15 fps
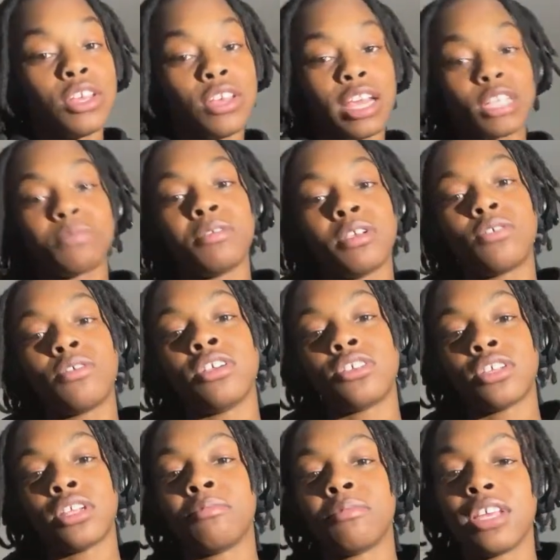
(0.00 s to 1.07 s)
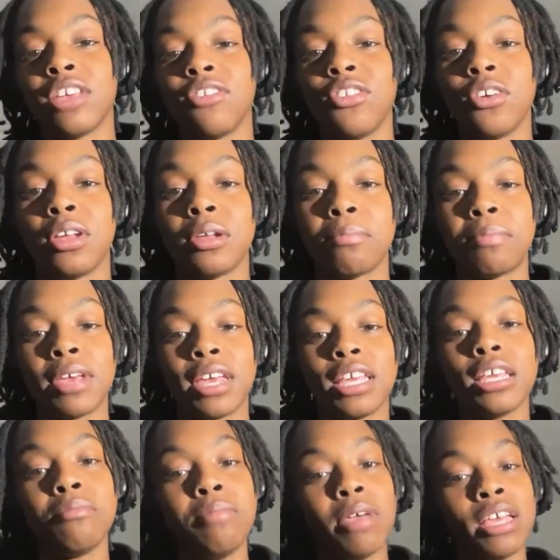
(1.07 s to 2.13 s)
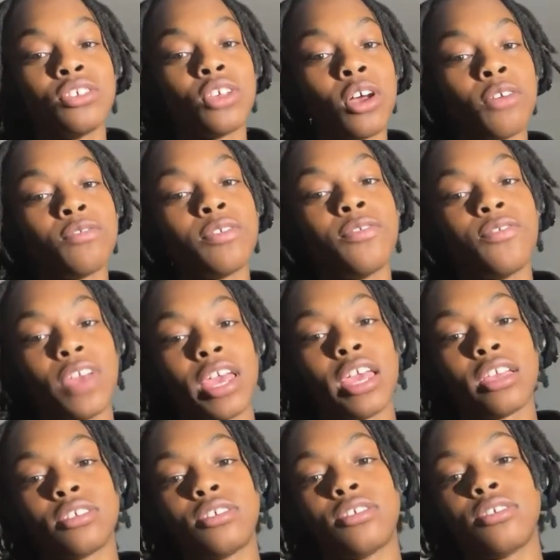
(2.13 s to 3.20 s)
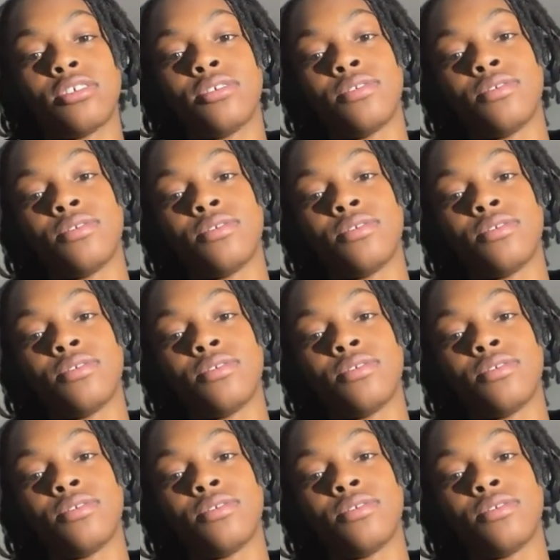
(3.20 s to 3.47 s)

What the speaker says: You ask me a question, I'm gonna give you an opinion based off the facts.